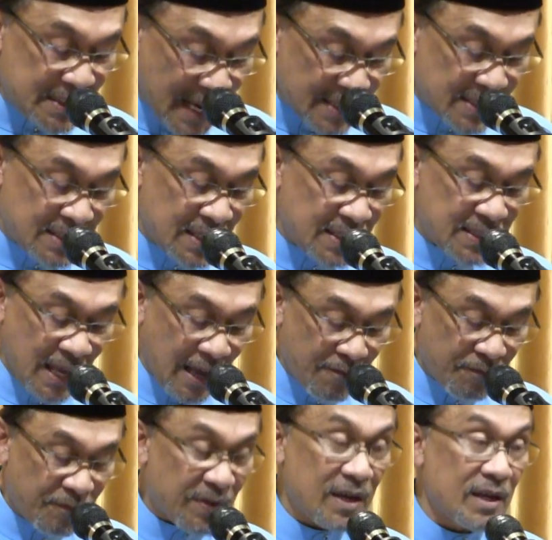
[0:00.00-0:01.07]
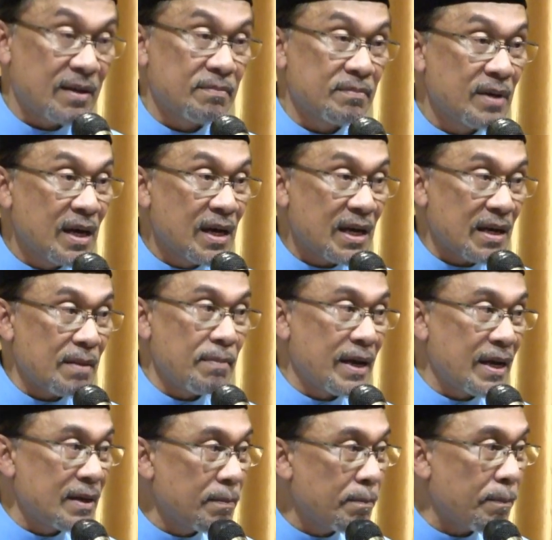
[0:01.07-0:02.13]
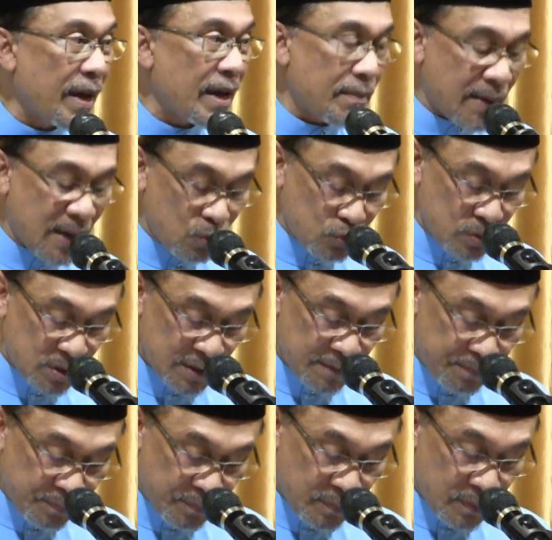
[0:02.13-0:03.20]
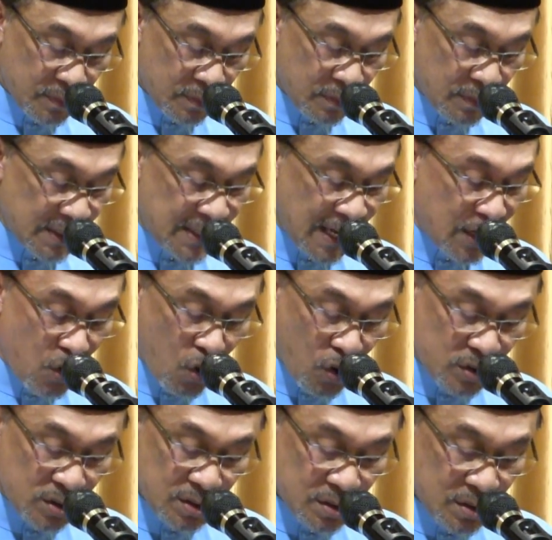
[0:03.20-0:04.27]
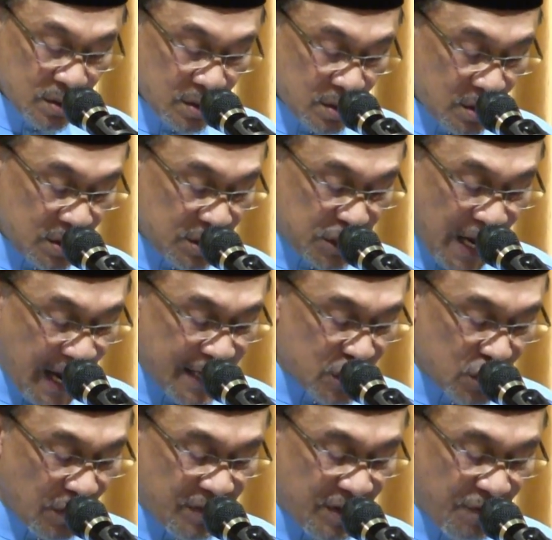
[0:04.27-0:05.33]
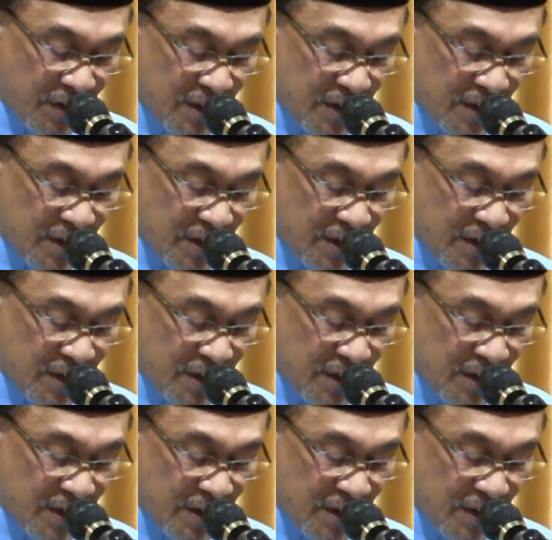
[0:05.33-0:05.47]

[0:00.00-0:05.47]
justice and freedom remain paramount. These are not shades of